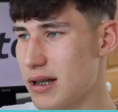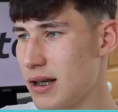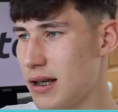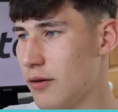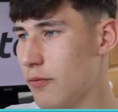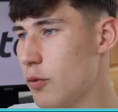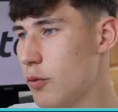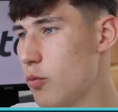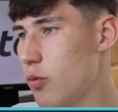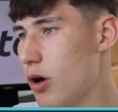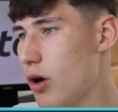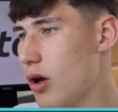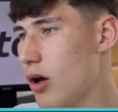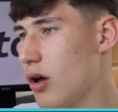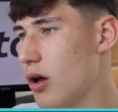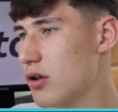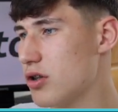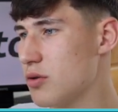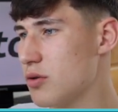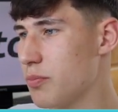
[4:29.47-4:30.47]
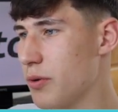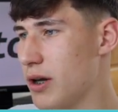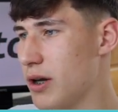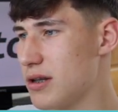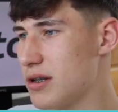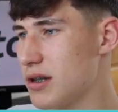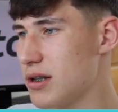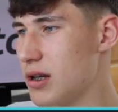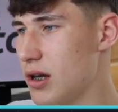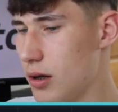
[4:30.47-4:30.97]
and if we were to break
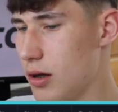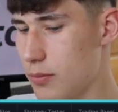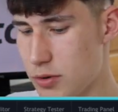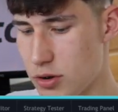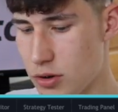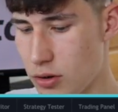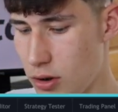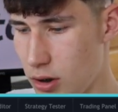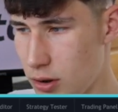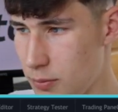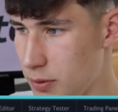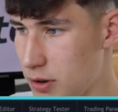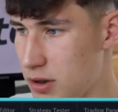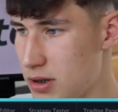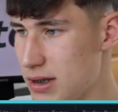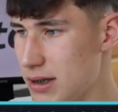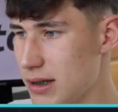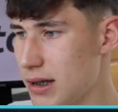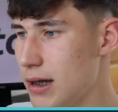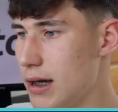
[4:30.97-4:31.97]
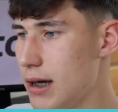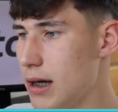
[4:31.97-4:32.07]
to the upside, because